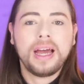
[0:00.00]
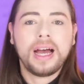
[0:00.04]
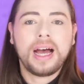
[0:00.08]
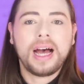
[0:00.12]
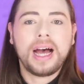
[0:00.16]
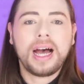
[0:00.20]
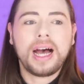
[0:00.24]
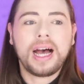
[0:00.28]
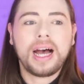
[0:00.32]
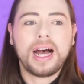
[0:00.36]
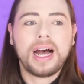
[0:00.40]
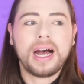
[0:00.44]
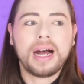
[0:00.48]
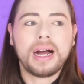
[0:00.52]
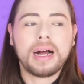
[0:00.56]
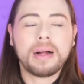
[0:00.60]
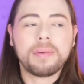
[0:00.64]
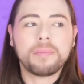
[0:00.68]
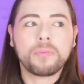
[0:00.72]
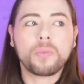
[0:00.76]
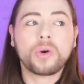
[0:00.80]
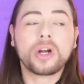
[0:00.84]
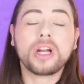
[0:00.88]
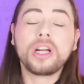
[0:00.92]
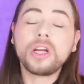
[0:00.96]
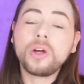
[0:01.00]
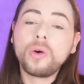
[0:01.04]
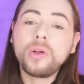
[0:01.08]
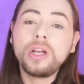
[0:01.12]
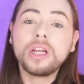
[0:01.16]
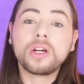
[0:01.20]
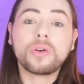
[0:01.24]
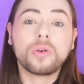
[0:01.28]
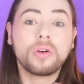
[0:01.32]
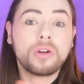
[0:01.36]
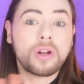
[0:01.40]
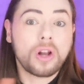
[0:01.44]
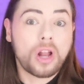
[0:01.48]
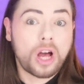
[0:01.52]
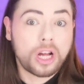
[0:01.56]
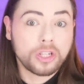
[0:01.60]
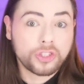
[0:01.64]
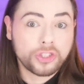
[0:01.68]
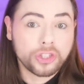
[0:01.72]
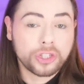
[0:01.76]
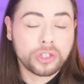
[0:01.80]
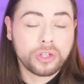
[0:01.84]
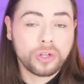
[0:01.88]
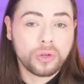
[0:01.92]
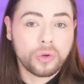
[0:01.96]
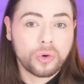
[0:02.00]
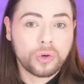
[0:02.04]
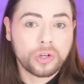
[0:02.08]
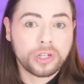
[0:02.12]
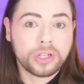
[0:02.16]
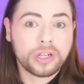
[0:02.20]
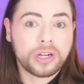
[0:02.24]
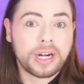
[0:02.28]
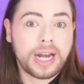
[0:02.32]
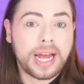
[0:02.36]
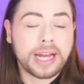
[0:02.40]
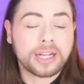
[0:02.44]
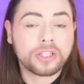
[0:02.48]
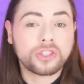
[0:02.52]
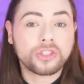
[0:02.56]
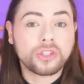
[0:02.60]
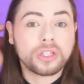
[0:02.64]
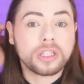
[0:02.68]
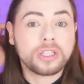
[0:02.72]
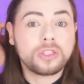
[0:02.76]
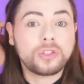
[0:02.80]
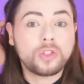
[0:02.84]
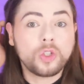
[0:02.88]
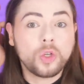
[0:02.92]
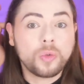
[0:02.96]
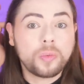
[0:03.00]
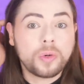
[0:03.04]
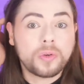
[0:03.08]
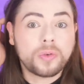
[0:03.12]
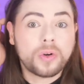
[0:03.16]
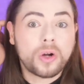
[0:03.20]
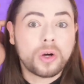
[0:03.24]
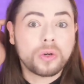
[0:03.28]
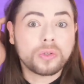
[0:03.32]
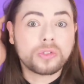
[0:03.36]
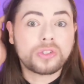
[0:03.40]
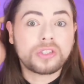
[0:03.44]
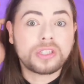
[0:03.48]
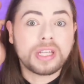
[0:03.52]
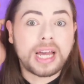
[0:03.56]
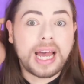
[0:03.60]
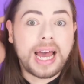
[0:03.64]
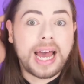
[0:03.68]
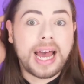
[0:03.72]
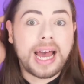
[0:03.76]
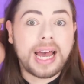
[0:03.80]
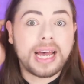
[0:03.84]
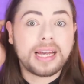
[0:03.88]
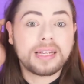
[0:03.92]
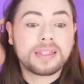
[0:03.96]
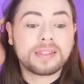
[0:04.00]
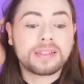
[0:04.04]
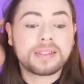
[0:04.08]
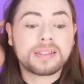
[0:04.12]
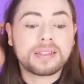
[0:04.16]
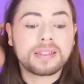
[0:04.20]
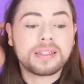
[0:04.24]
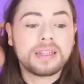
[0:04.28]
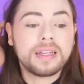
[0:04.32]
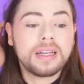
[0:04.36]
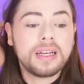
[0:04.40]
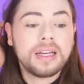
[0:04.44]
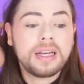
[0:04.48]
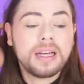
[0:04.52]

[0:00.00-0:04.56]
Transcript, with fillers: uh, we're gonna go in a chronological order, actually. Tuberose as